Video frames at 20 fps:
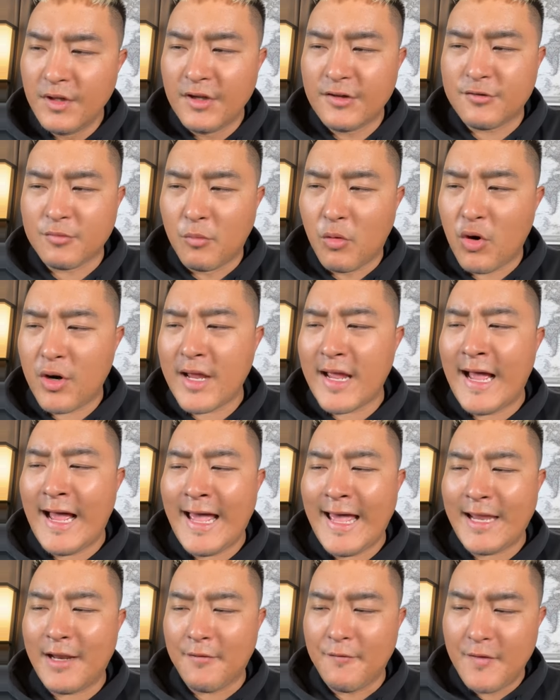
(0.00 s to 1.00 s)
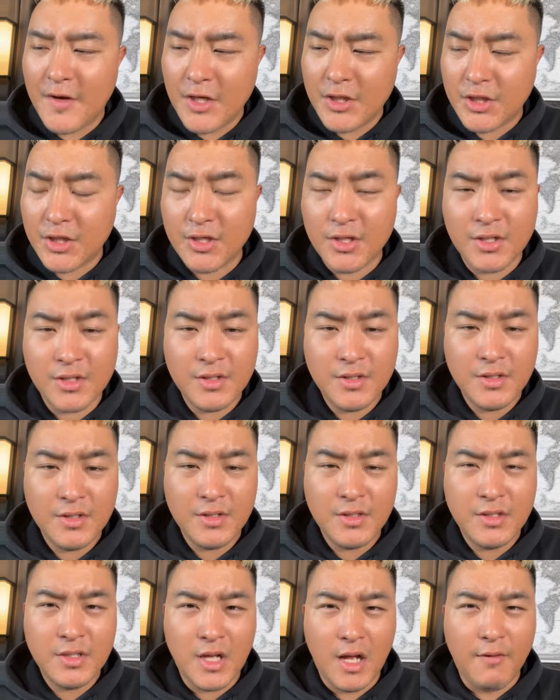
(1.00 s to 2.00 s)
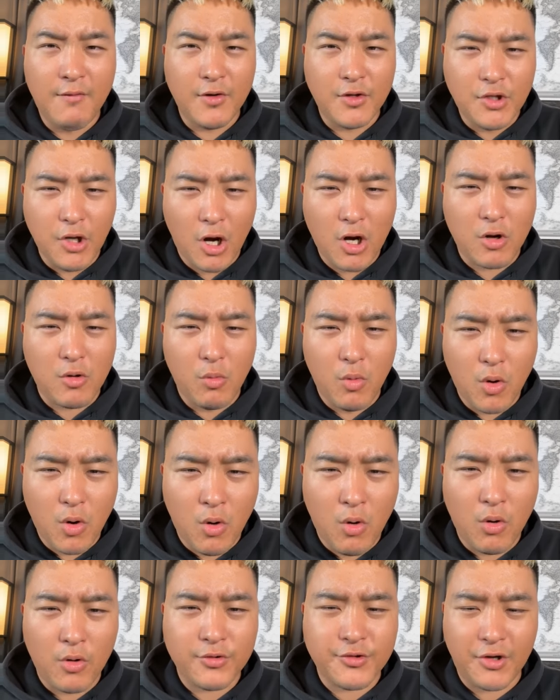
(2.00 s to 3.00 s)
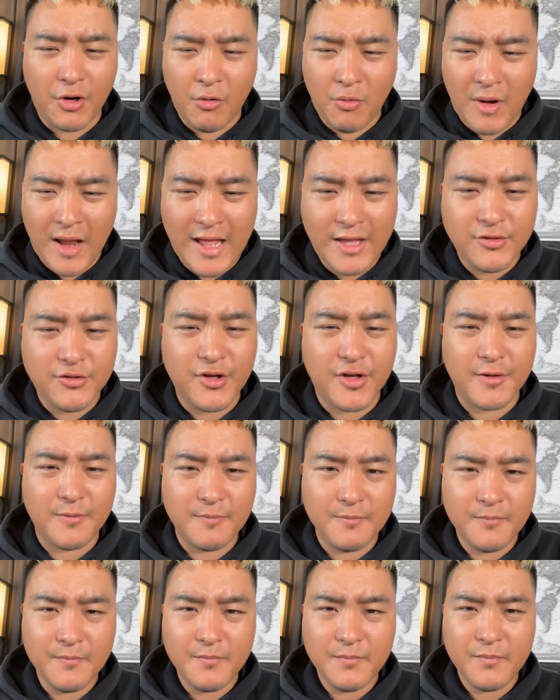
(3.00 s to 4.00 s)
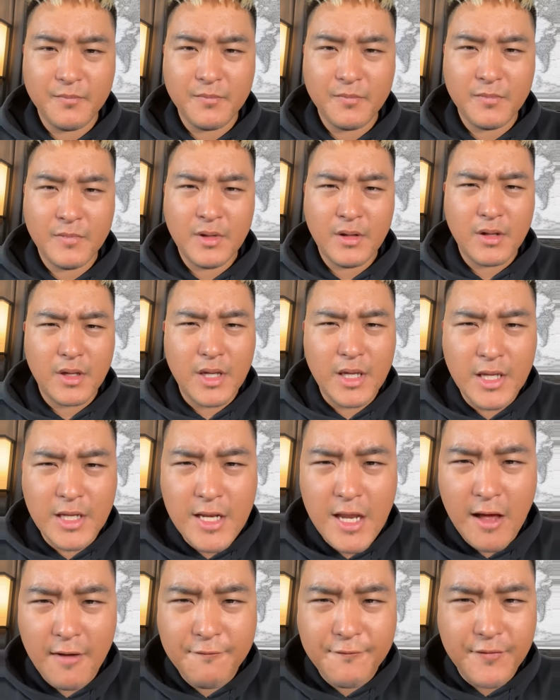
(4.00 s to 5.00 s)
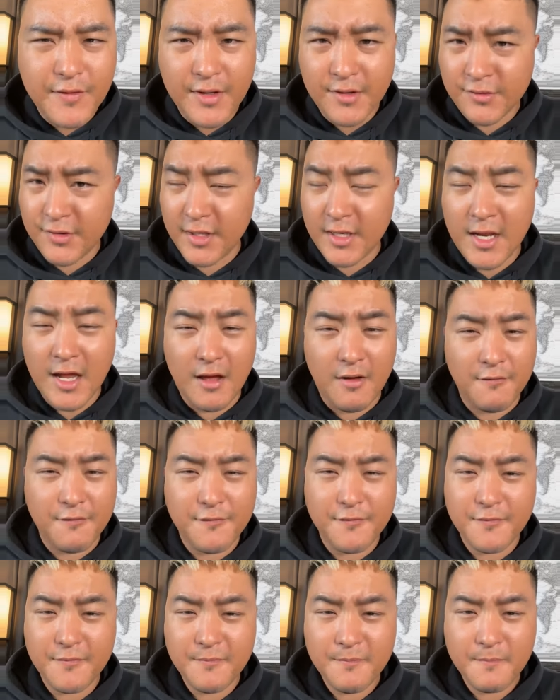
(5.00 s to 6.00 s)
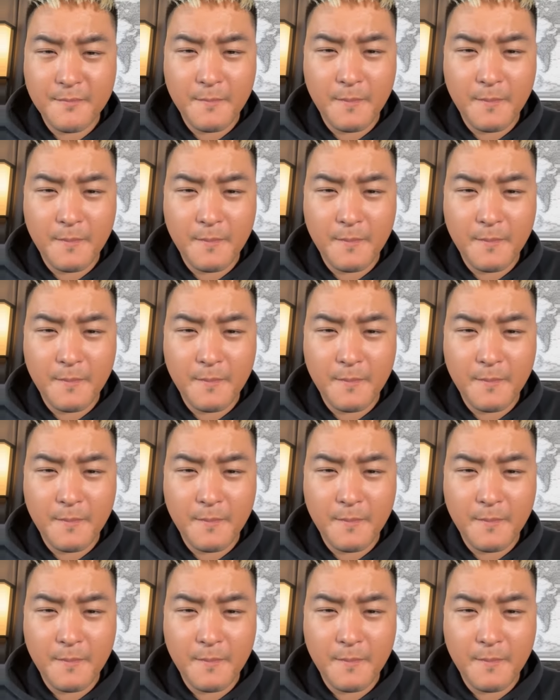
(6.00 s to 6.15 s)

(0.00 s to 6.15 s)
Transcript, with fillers: This morning, I had a vision of a dark war horse arising. Enough is enough.